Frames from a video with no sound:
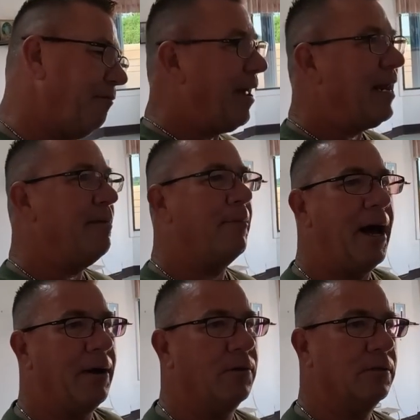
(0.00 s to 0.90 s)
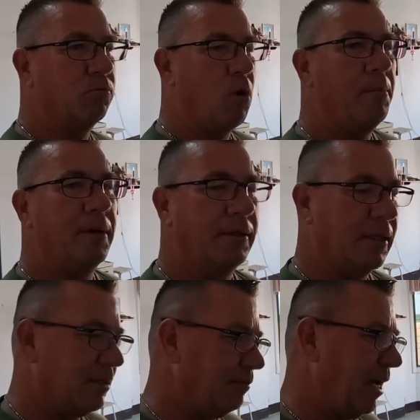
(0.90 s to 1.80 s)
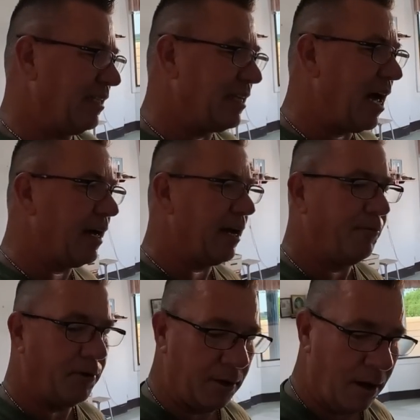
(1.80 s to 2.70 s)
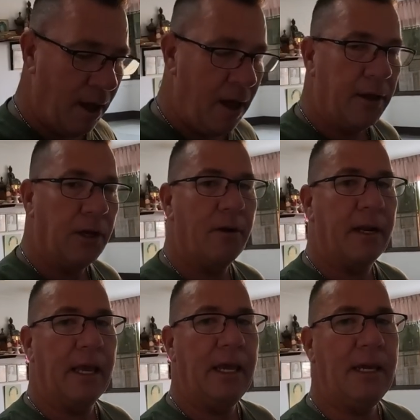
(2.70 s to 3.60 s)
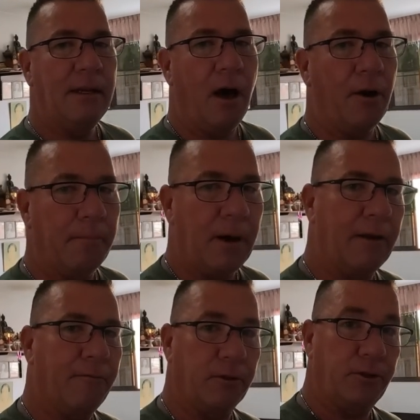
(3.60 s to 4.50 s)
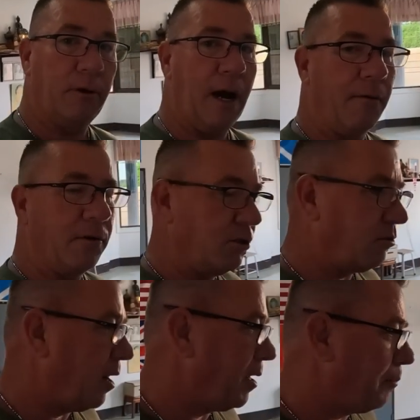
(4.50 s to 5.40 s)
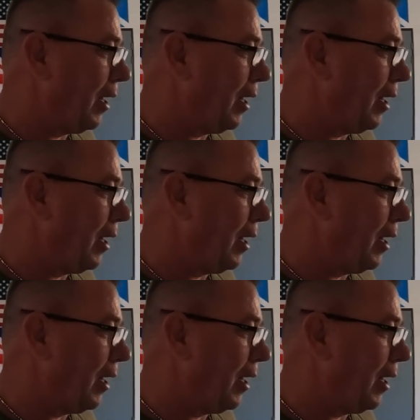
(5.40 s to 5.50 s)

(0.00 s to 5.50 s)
the fanny pack was rubbing this my side after you, you're in the heat on a bike for two hours straight